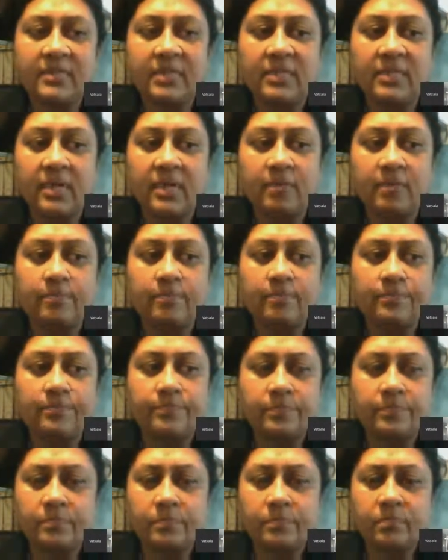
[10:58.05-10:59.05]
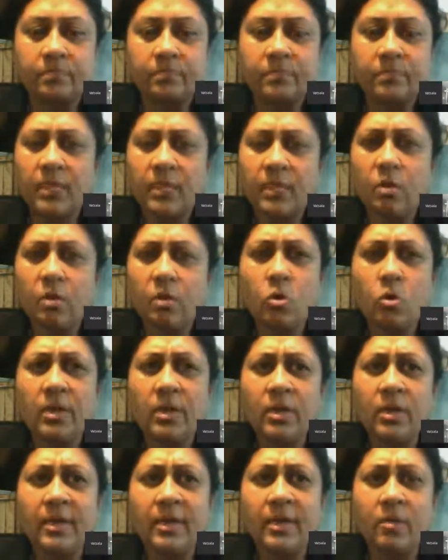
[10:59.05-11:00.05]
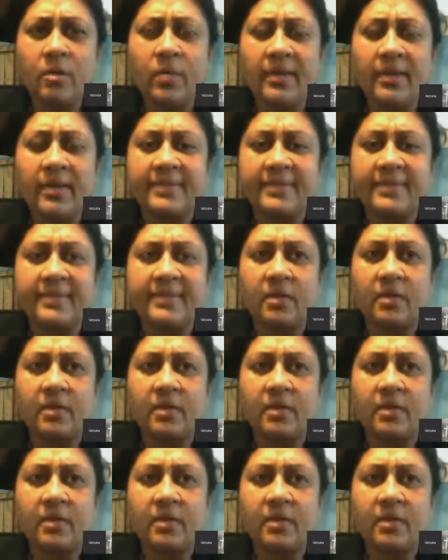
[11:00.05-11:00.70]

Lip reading: that local enquiries are